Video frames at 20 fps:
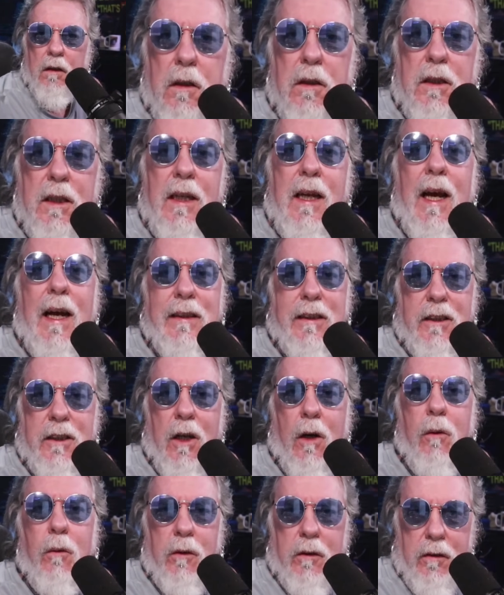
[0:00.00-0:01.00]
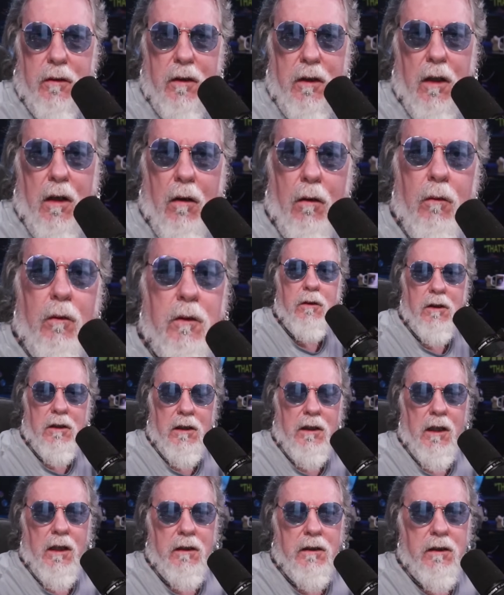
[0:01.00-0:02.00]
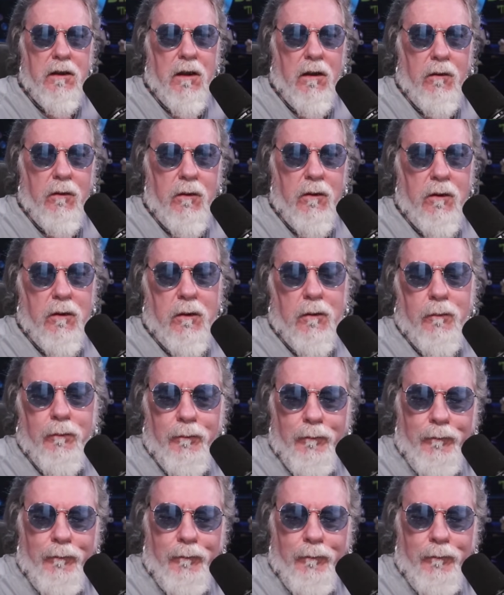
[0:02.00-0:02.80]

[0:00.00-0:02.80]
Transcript: She got jokes, yo. She got jokes.